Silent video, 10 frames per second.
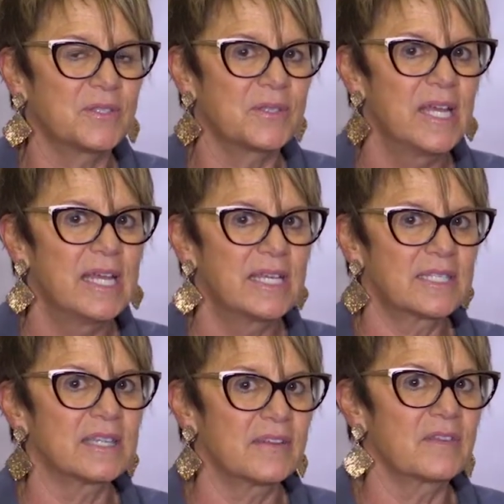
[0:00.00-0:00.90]
to
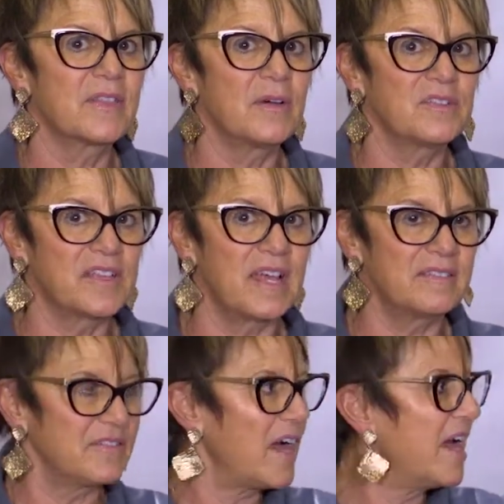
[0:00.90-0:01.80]
deliver those
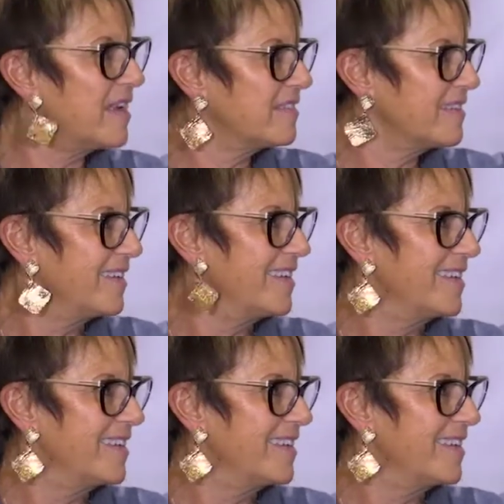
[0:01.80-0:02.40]
kinds of eyes